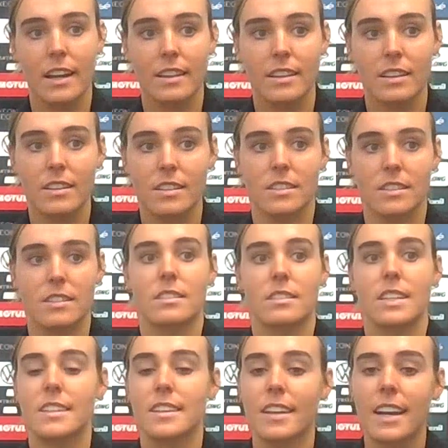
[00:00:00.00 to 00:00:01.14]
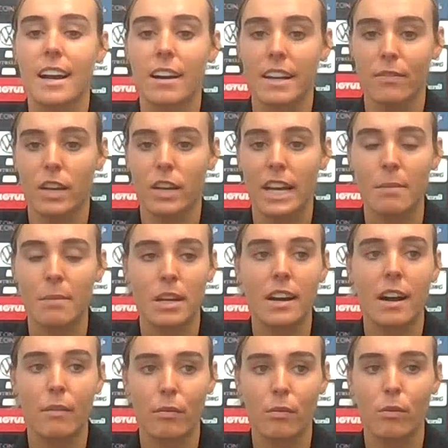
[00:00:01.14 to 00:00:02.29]
And since the day I came here,
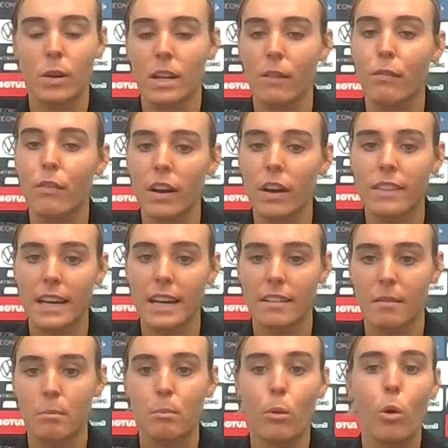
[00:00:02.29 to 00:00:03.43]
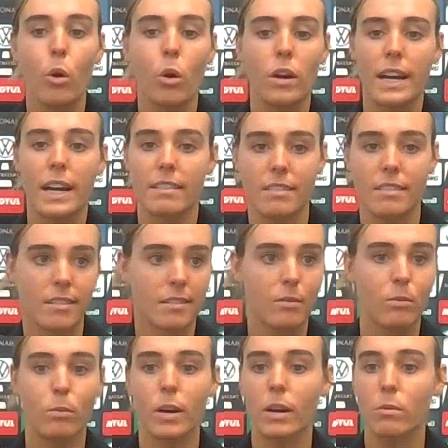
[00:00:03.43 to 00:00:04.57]
I've really felt that more at
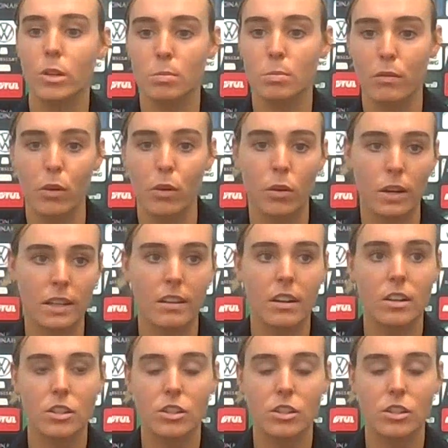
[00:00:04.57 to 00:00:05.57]
where I was before, at